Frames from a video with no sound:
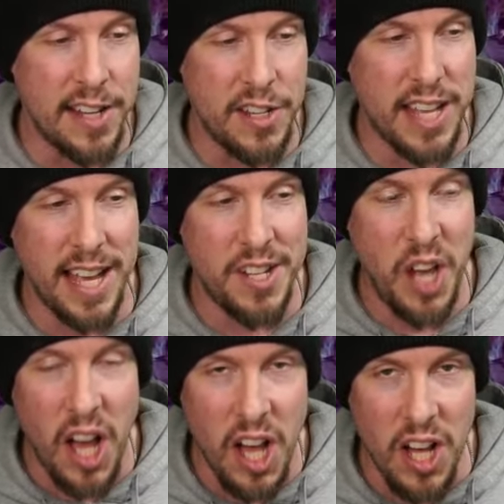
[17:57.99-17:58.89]
just get a
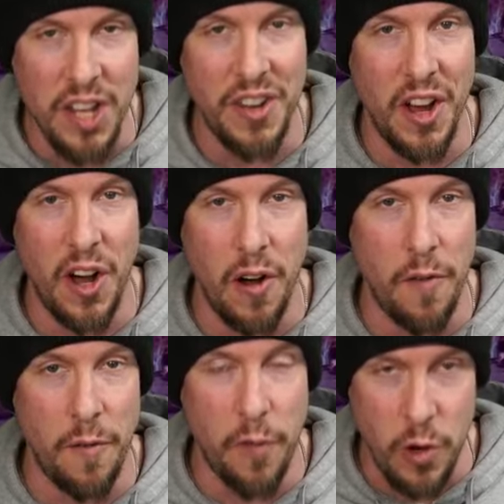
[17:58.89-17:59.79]
ton
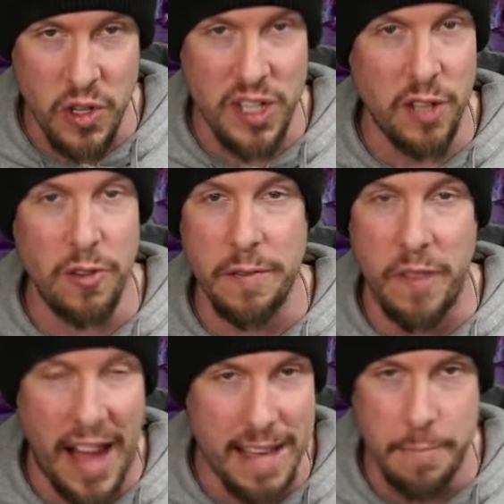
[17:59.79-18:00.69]
of versatility,
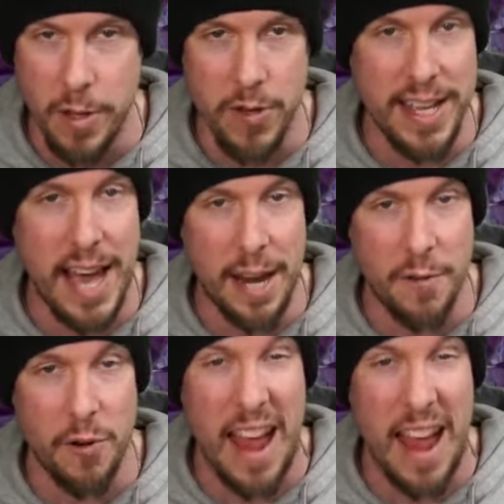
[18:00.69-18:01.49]
viability out of her